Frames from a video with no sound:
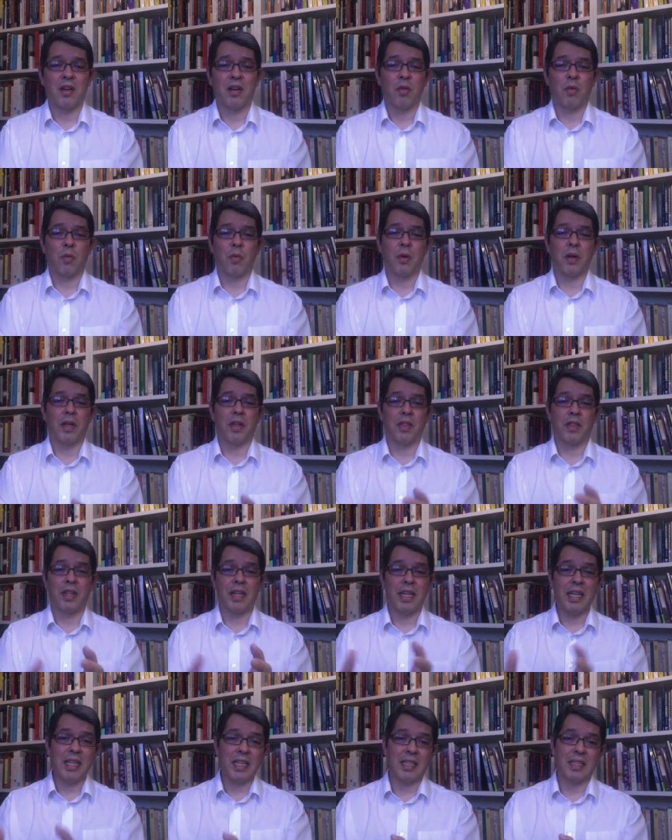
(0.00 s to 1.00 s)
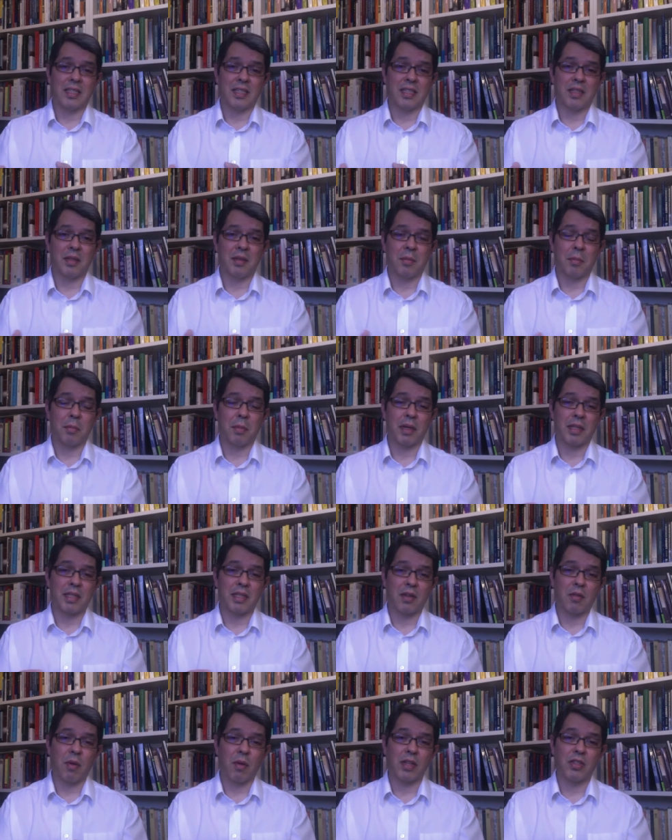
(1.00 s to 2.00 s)
with the list, but the
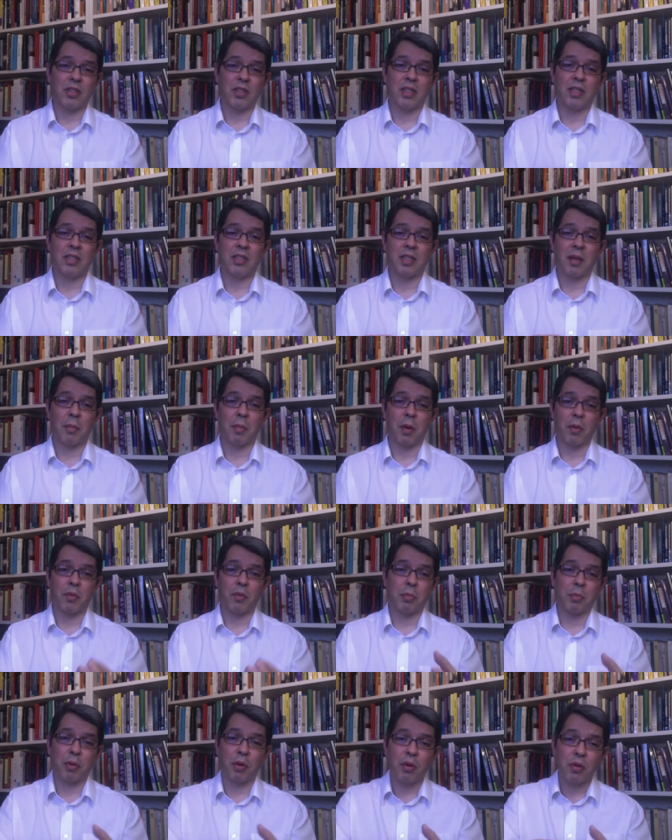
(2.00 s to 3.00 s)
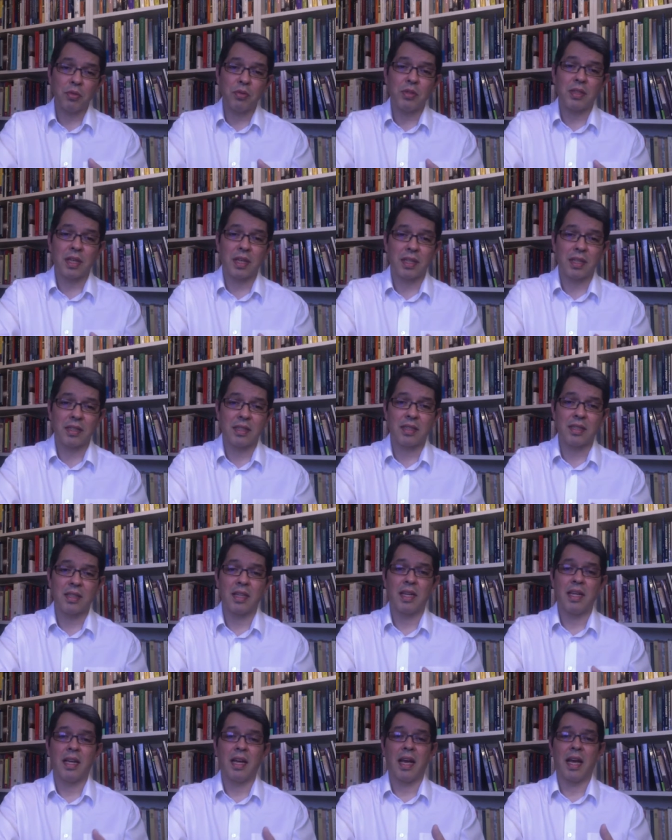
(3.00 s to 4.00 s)
question is about the process
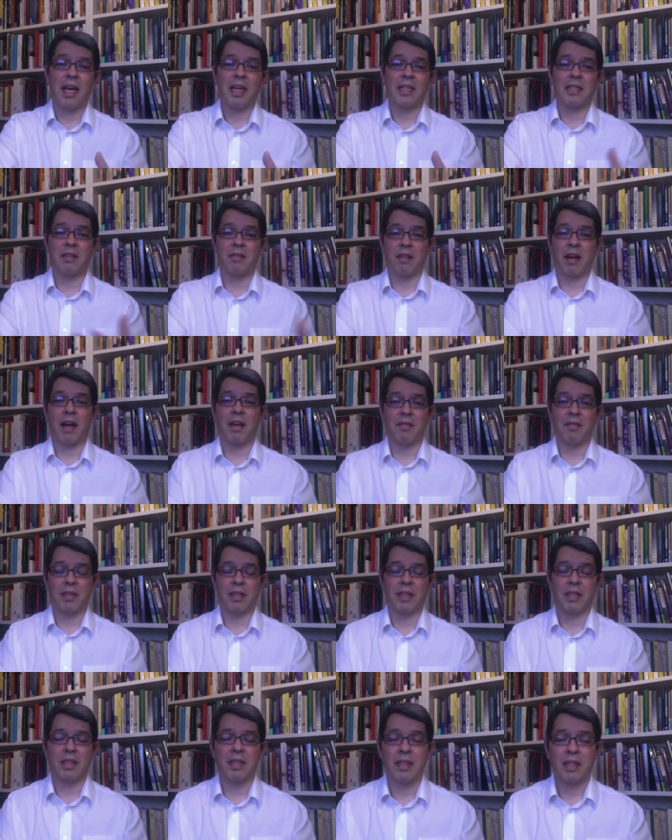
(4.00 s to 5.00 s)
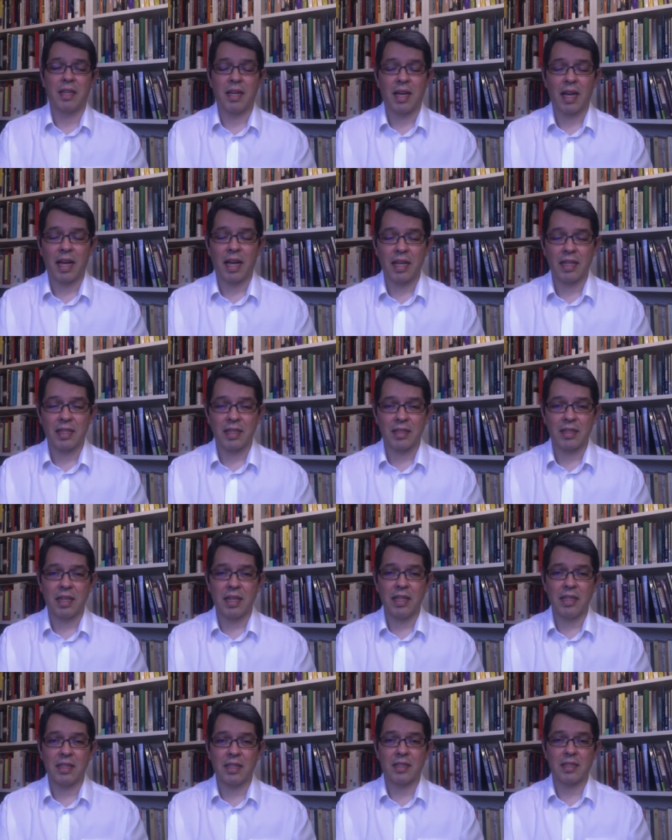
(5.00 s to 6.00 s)
at arriving at this
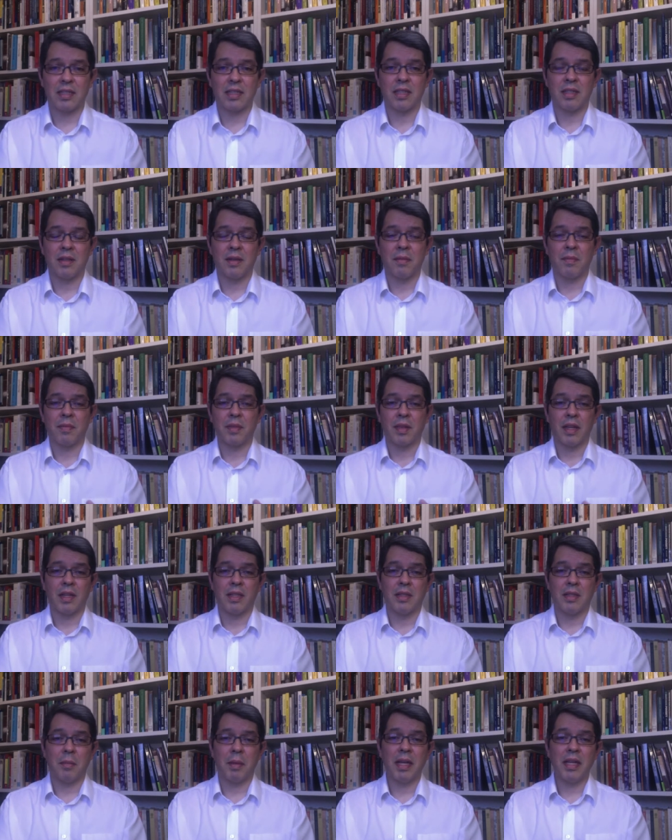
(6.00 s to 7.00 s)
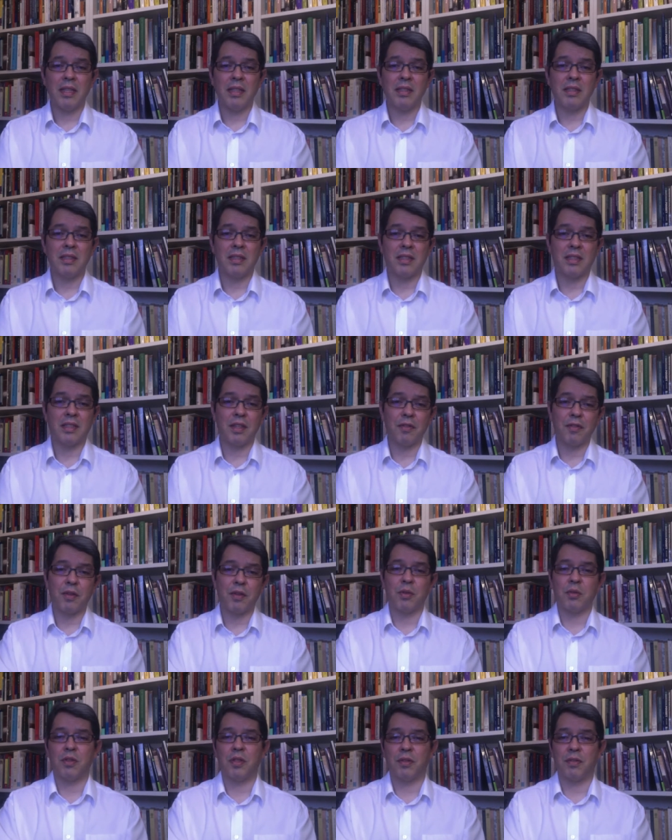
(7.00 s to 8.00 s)
list. The main
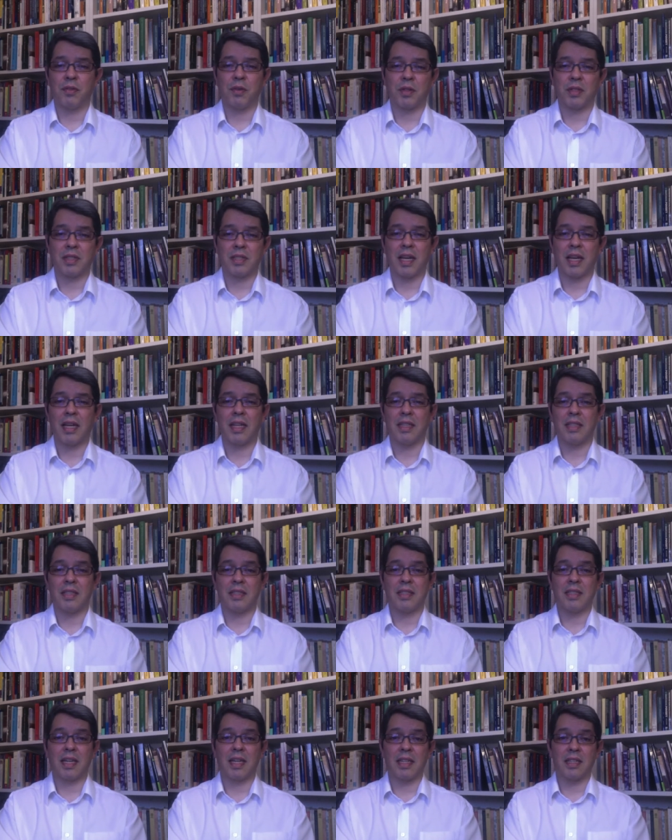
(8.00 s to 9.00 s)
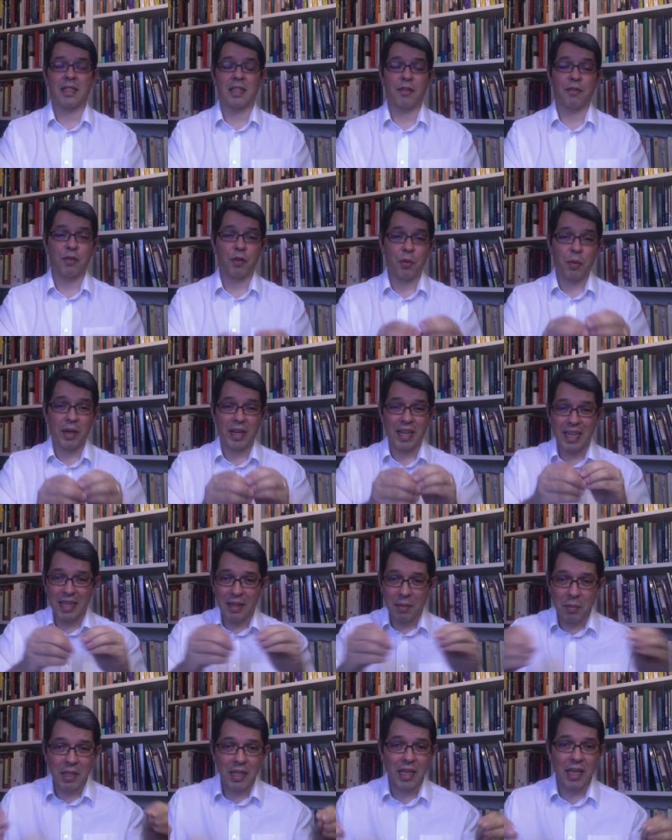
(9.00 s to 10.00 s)
difficulty for Sen is that if you
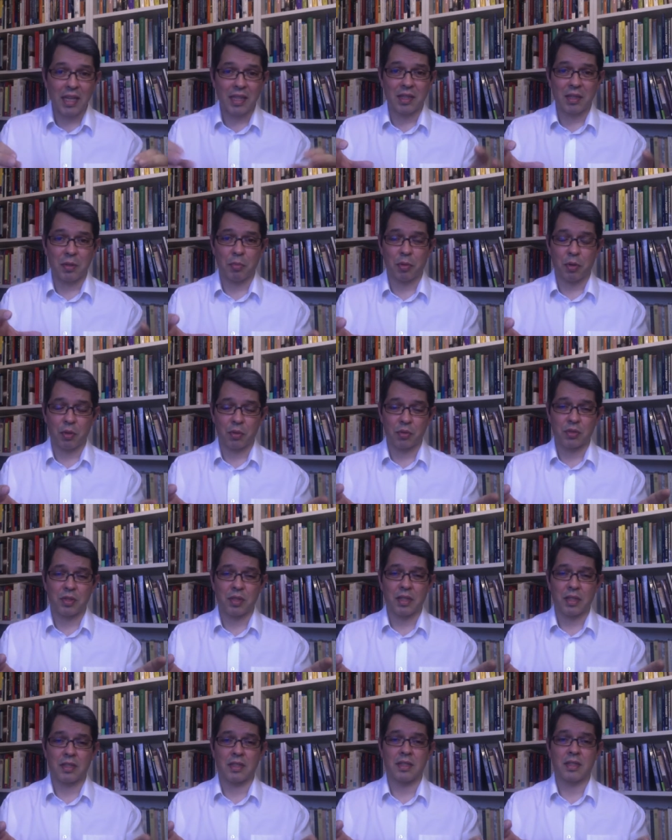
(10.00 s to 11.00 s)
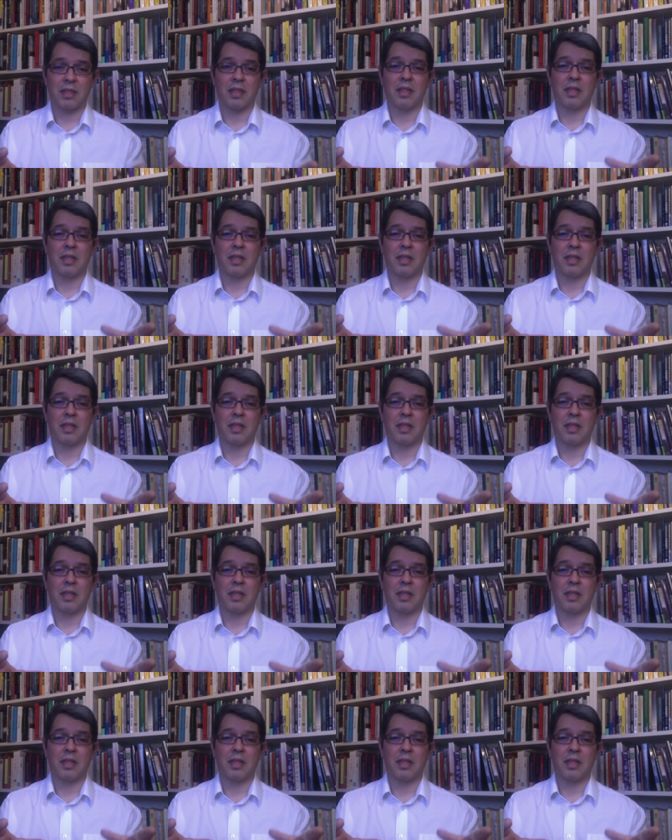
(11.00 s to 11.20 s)
eliminate the process,